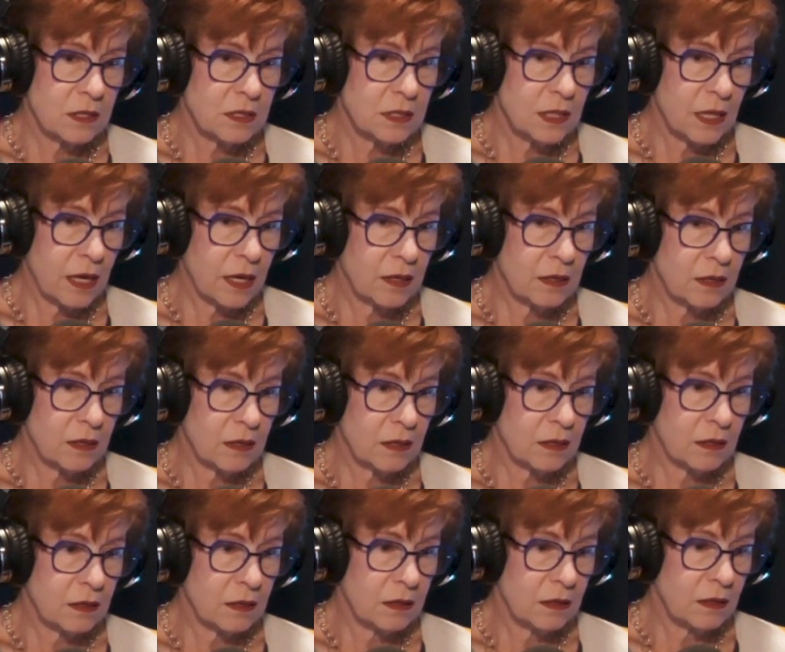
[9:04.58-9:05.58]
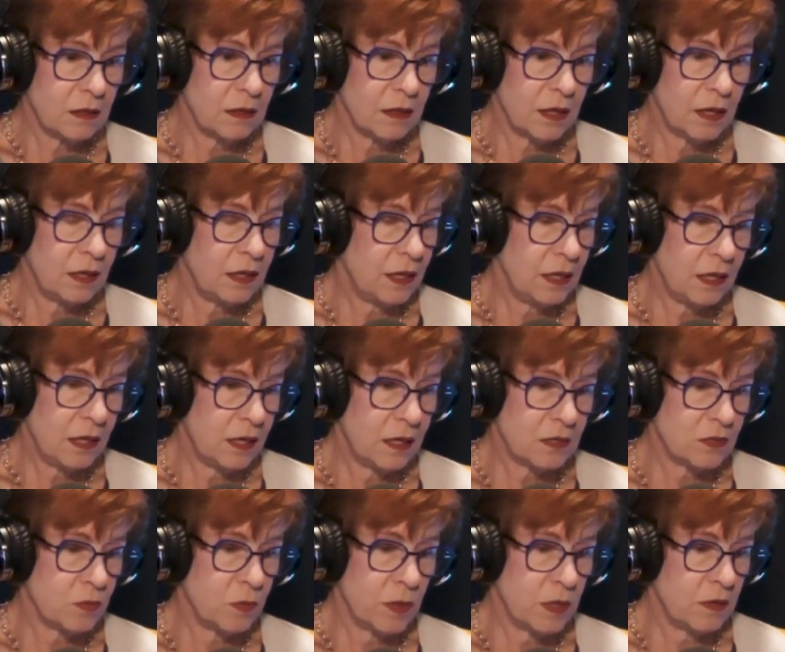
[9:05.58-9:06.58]
that, uh, and he,
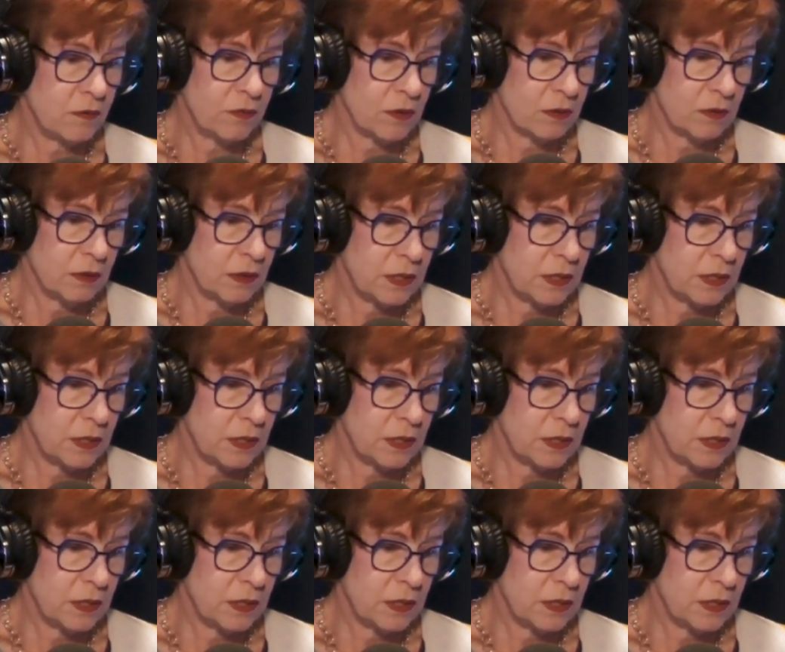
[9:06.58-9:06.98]
he's wonderful.